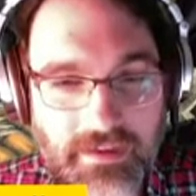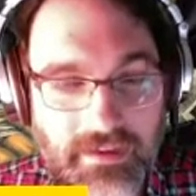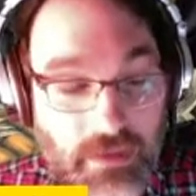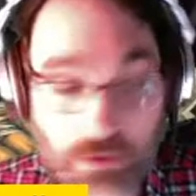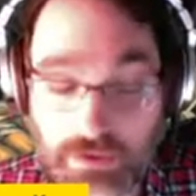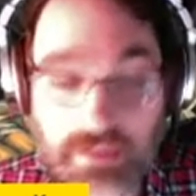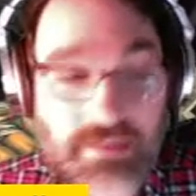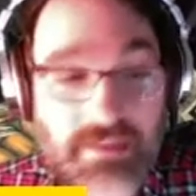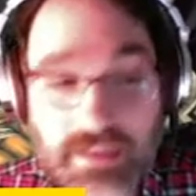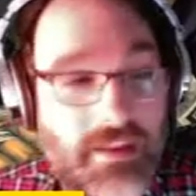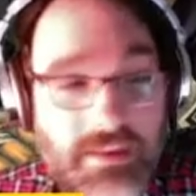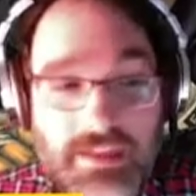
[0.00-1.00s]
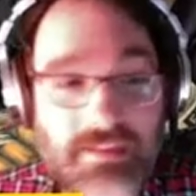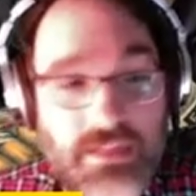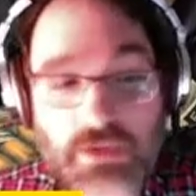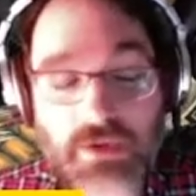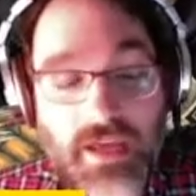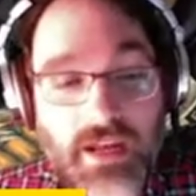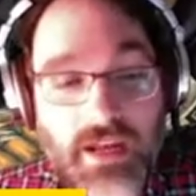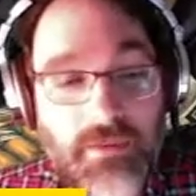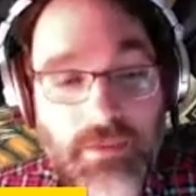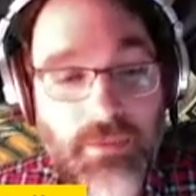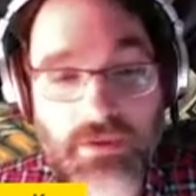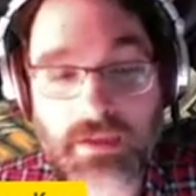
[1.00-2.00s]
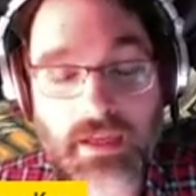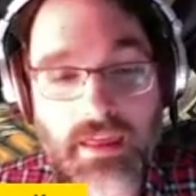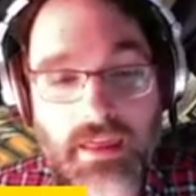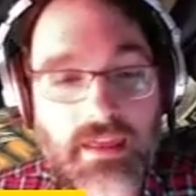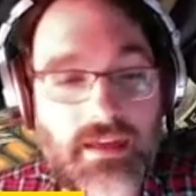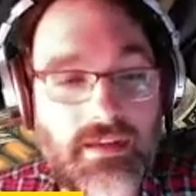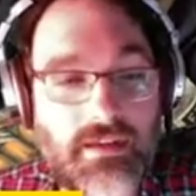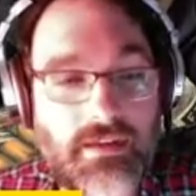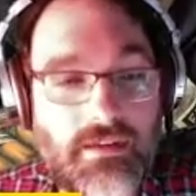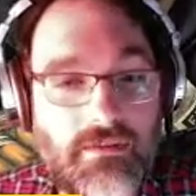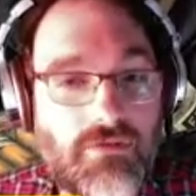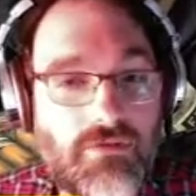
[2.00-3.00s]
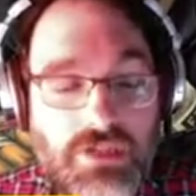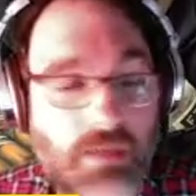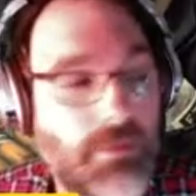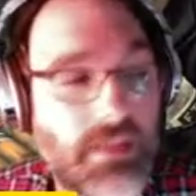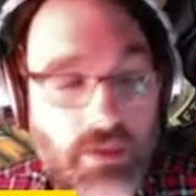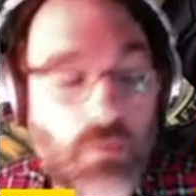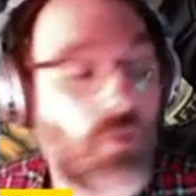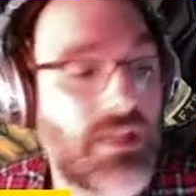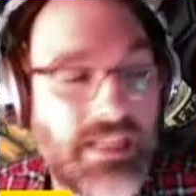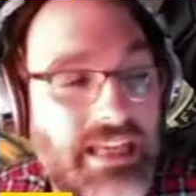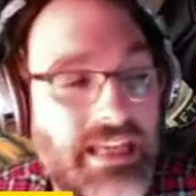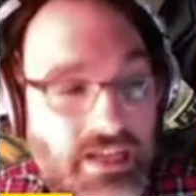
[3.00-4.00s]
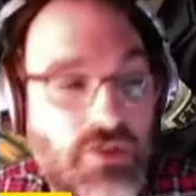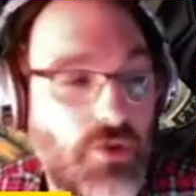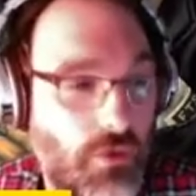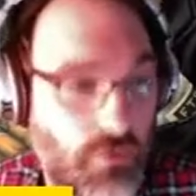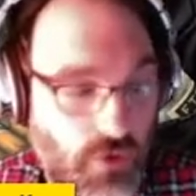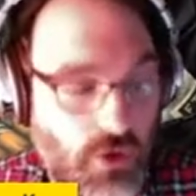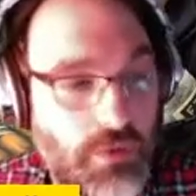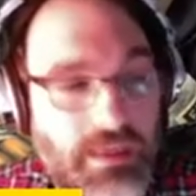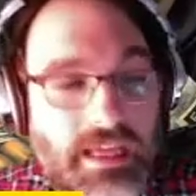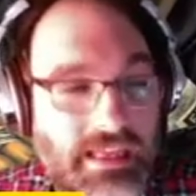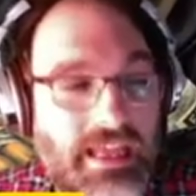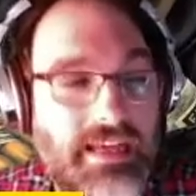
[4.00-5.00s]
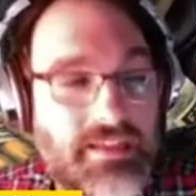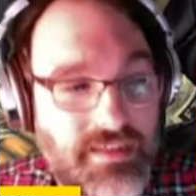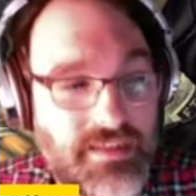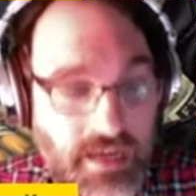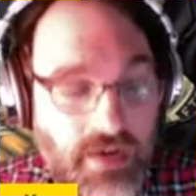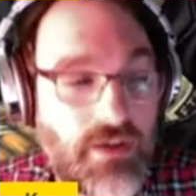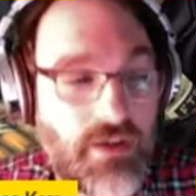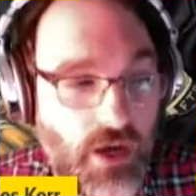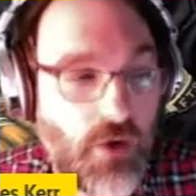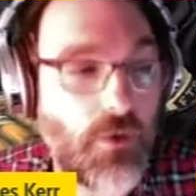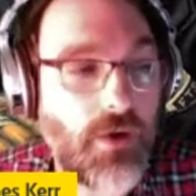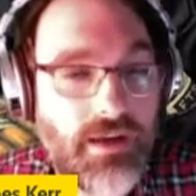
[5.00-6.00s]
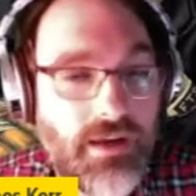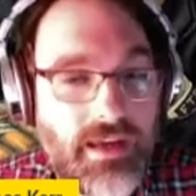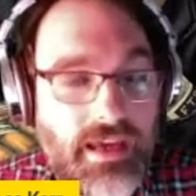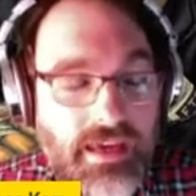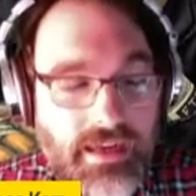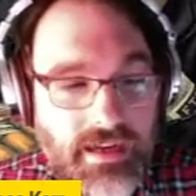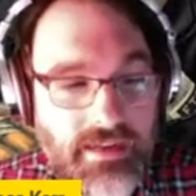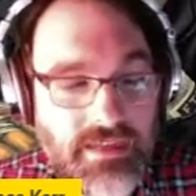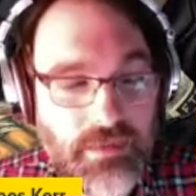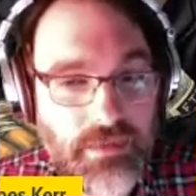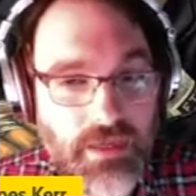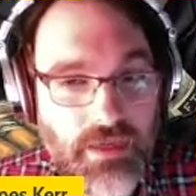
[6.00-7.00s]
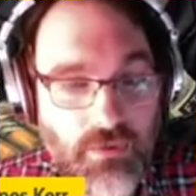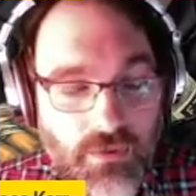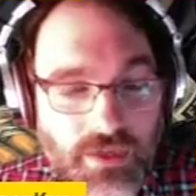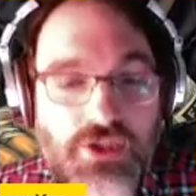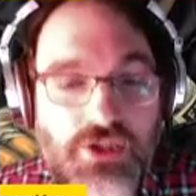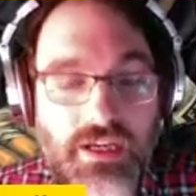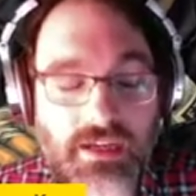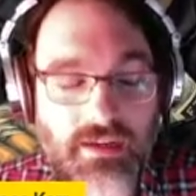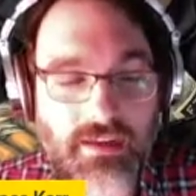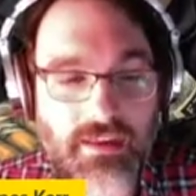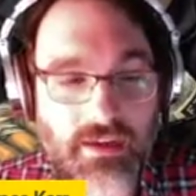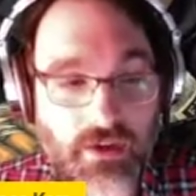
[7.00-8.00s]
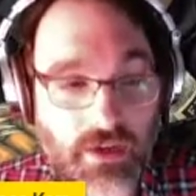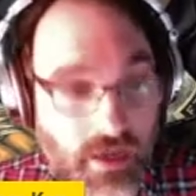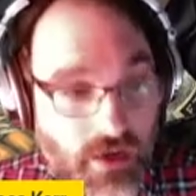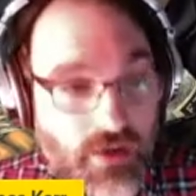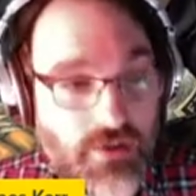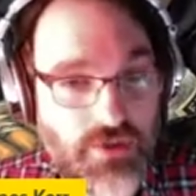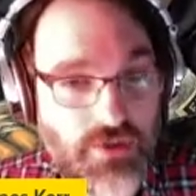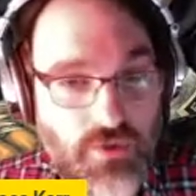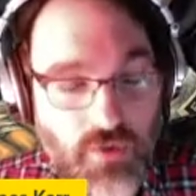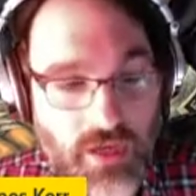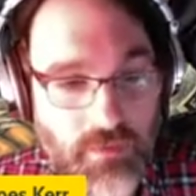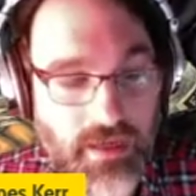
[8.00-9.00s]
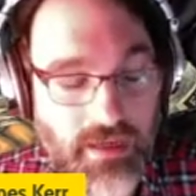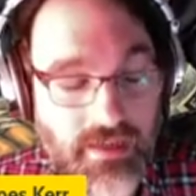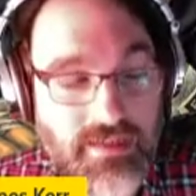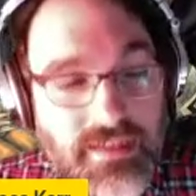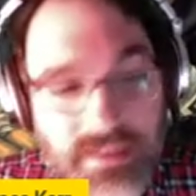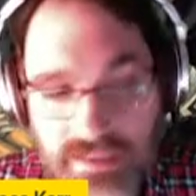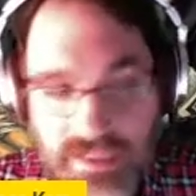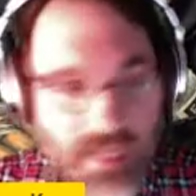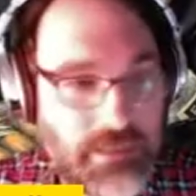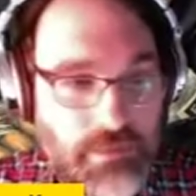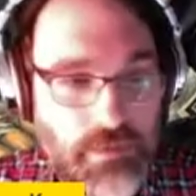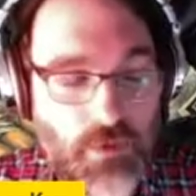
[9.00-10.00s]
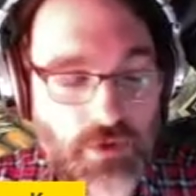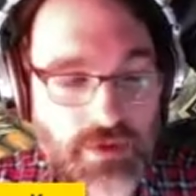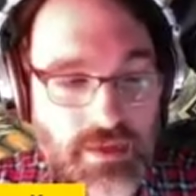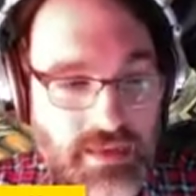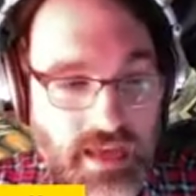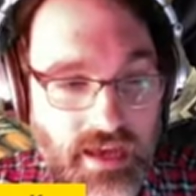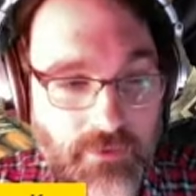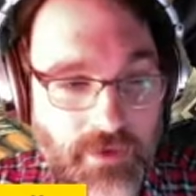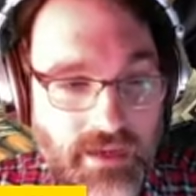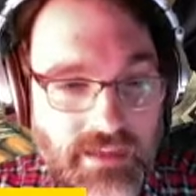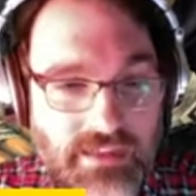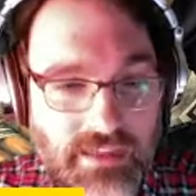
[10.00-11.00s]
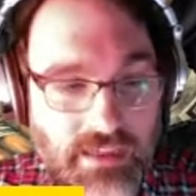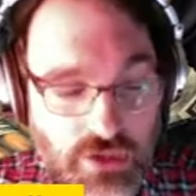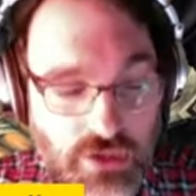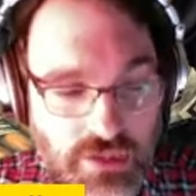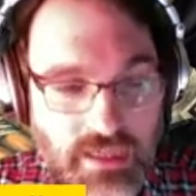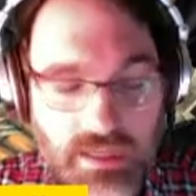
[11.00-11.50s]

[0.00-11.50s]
You know, these are the kind of things that you get out of people that typically wouldn't get into a role play like scenario and it ends up enriching their character quite a bit because it doesn't have to be more than that right like just